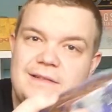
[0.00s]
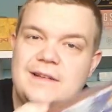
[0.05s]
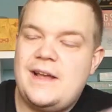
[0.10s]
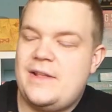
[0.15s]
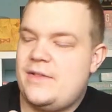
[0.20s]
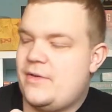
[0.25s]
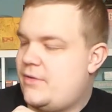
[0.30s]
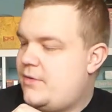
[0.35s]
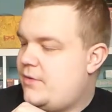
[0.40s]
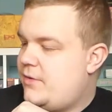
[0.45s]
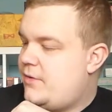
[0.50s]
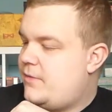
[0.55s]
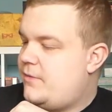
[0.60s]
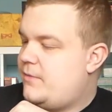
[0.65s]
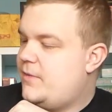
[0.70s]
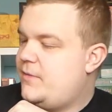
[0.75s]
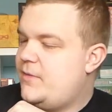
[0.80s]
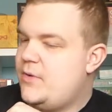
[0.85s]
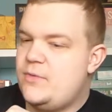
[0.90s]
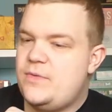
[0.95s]
another
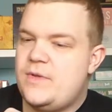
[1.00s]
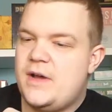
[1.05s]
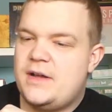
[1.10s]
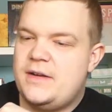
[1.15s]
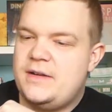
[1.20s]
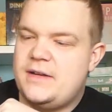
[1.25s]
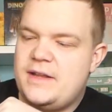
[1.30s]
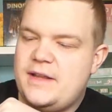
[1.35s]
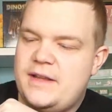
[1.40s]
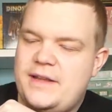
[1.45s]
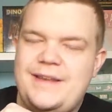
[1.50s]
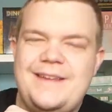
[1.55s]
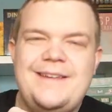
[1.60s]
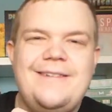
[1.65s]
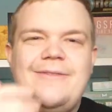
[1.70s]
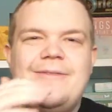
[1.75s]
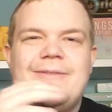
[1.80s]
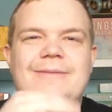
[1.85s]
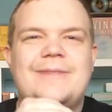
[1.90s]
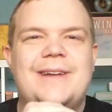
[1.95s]
review done
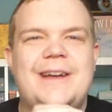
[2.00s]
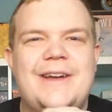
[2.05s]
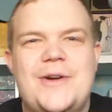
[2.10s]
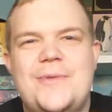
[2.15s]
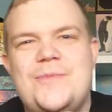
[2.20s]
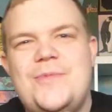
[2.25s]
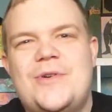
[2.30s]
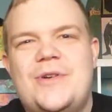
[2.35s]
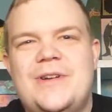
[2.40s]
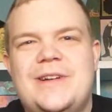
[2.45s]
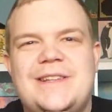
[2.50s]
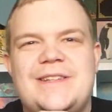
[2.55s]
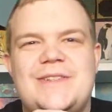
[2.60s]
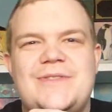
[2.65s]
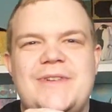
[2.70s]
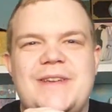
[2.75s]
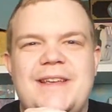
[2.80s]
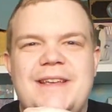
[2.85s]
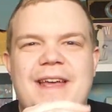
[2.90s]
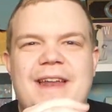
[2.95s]
here. I hope you're
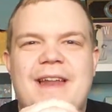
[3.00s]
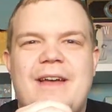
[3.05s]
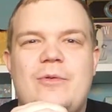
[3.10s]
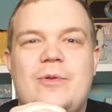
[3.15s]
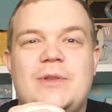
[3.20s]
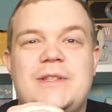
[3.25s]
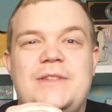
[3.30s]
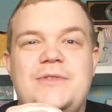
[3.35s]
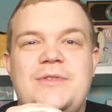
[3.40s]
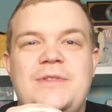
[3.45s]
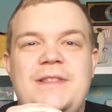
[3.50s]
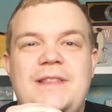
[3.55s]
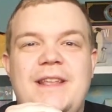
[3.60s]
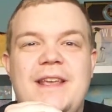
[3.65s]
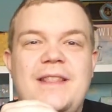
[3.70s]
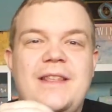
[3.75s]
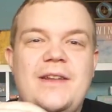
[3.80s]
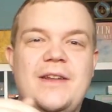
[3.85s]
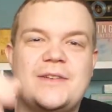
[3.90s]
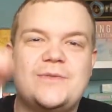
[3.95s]
enjoying, and I will see you
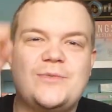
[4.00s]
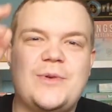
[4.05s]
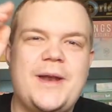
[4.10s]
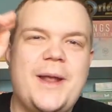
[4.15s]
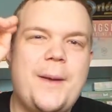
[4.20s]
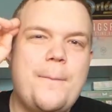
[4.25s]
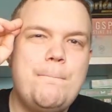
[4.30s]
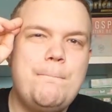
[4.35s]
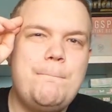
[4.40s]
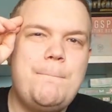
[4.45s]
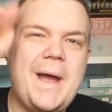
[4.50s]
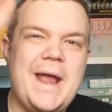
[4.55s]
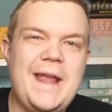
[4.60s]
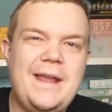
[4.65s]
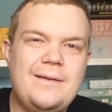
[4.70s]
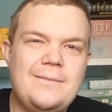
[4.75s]
in the next one. Bye!